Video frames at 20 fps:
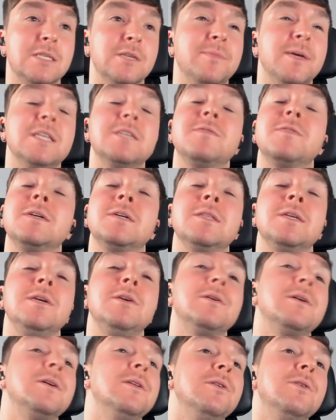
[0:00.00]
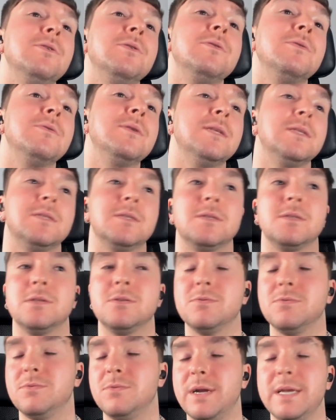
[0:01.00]
the best thing that you can do is
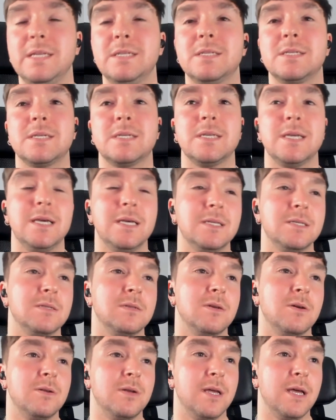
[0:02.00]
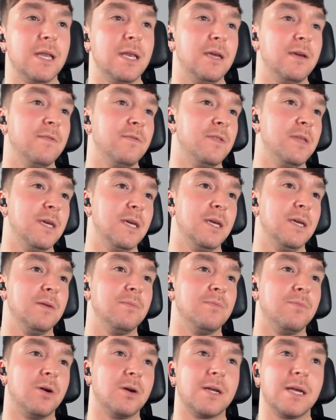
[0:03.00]
rate it on any of the
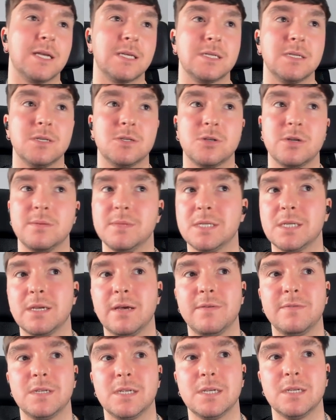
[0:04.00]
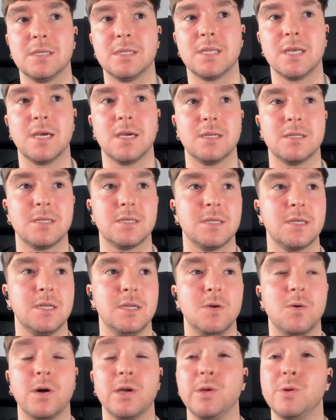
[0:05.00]
podcasting streaming services that
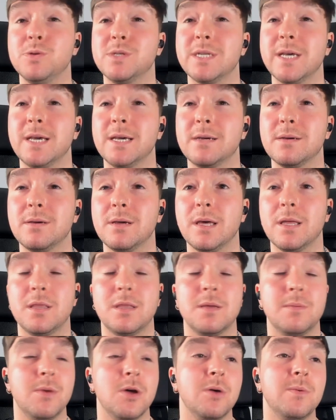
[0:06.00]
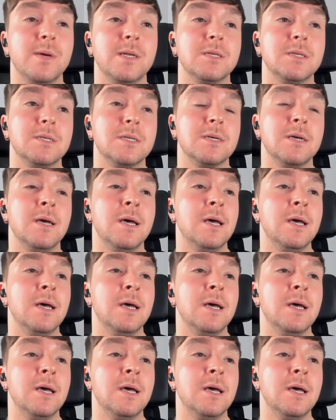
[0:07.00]
you are using at the moment.